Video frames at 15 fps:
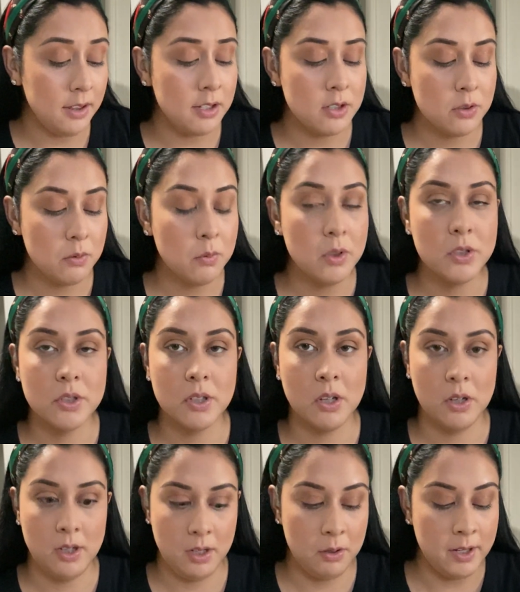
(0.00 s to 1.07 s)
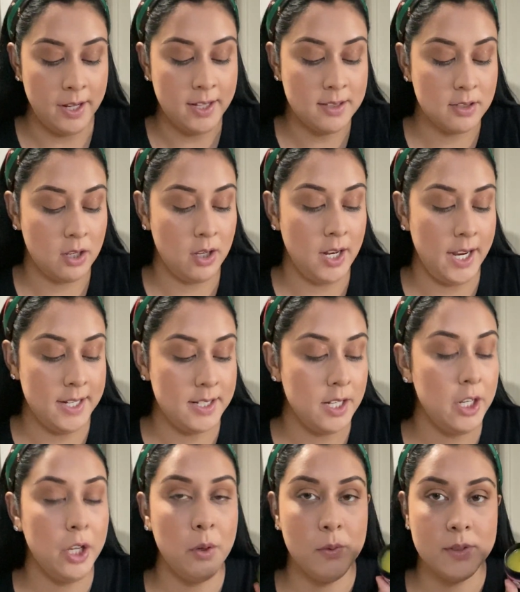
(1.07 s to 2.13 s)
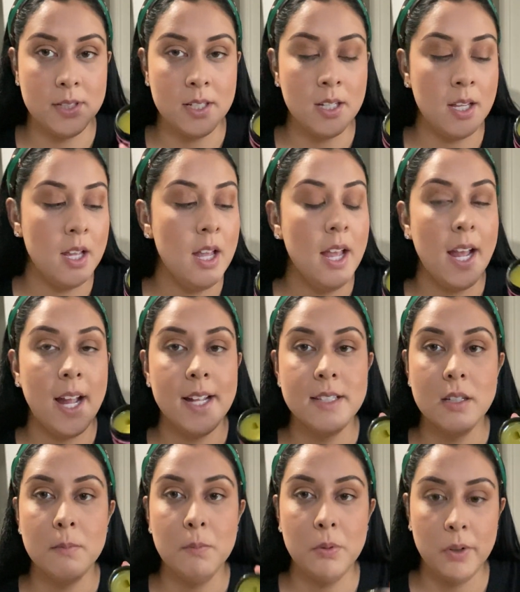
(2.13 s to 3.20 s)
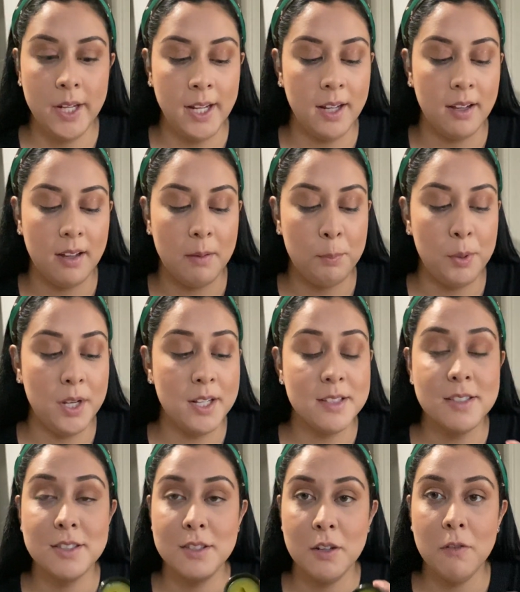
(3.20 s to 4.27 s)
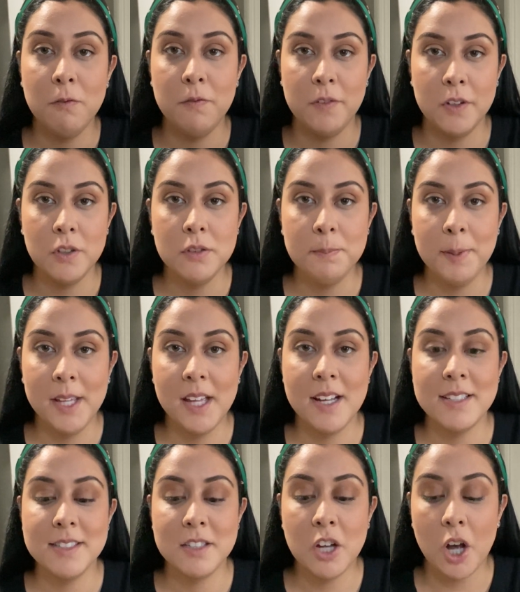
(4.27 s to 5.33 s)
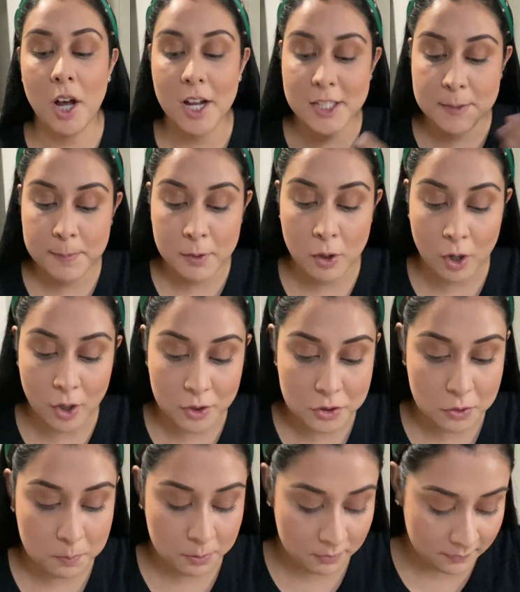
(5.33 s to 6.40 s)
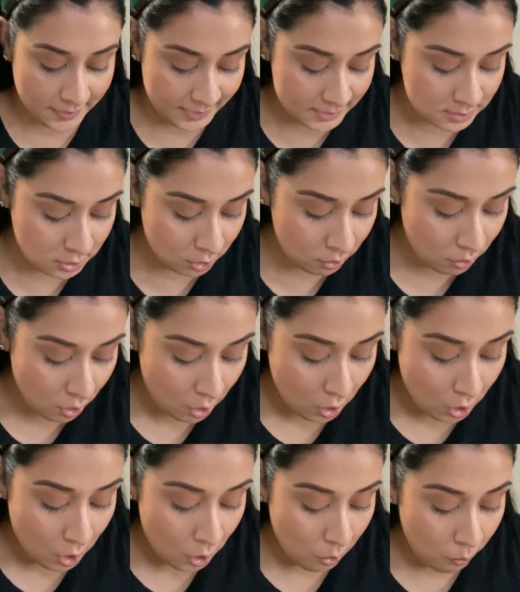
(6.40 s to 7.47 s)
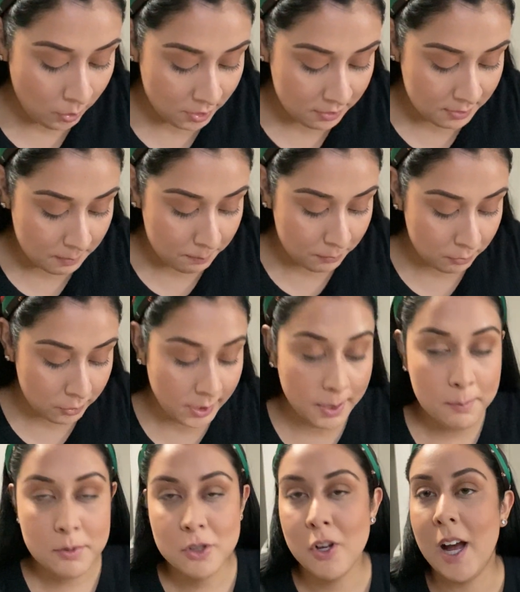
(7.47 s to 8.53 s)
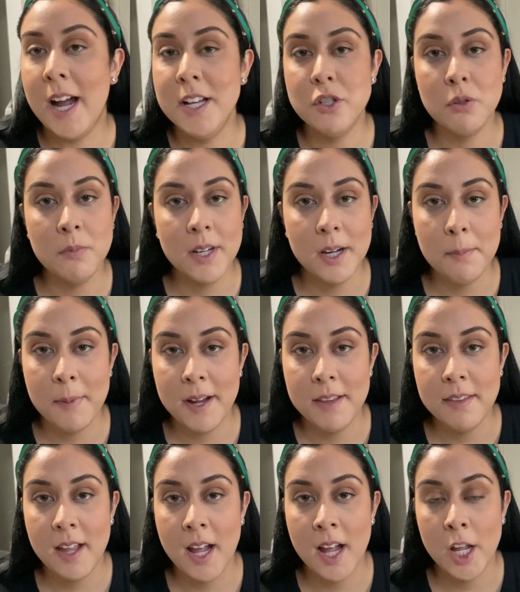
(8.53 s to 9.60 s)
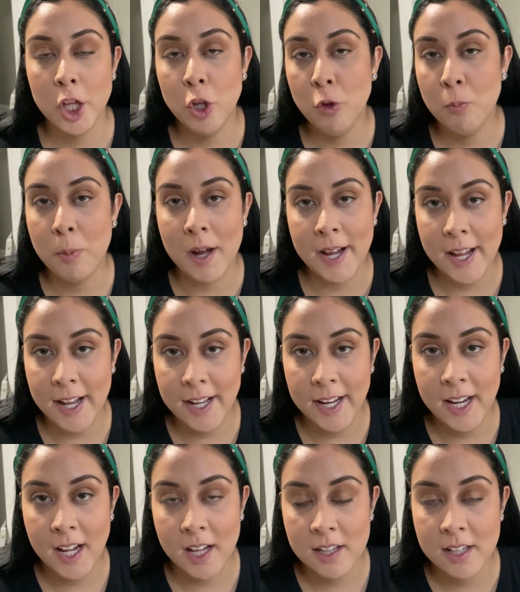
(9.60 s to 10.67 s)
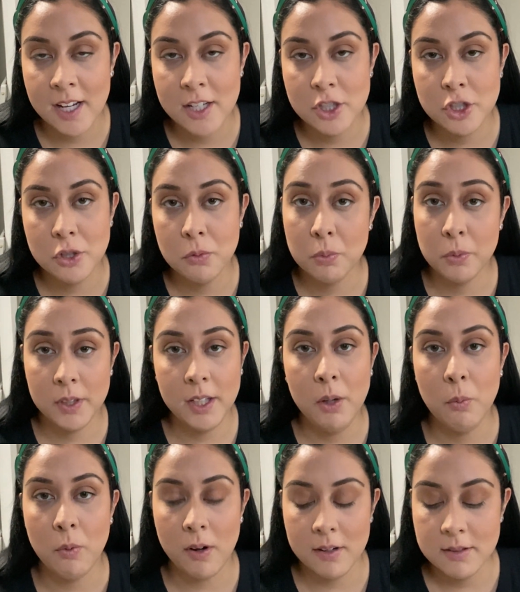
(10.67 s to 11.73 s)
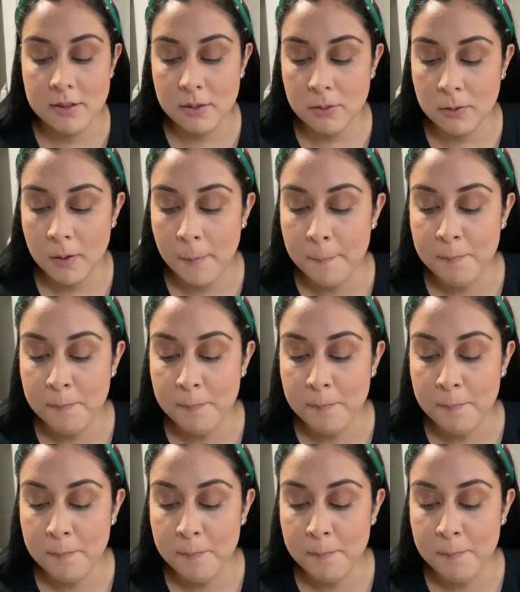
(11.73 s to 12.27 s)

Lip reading: This one was good. It's good. I did use it at some point, but it's still filled because the hospital also provides you with nipple cream. So I don't recommend that you buy any unless you really want to.